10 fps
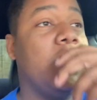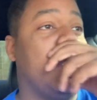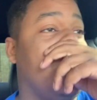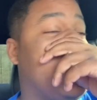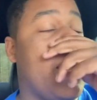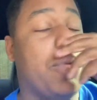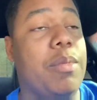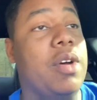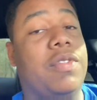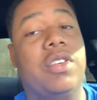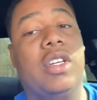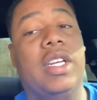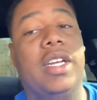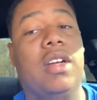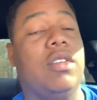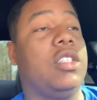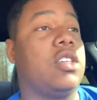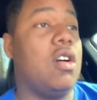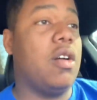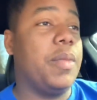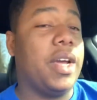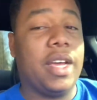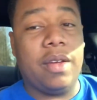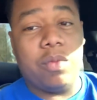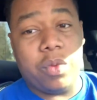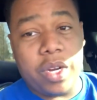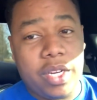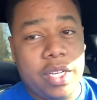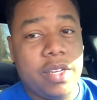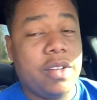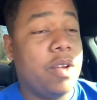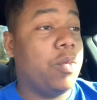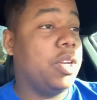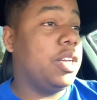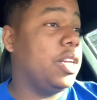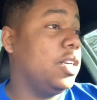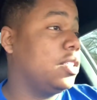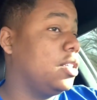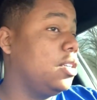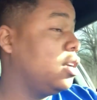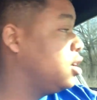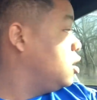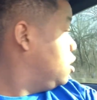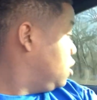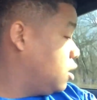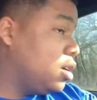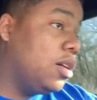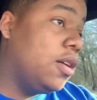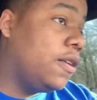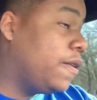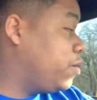put some type of muffler delete on this car, man. It really, it really needs it. Uh,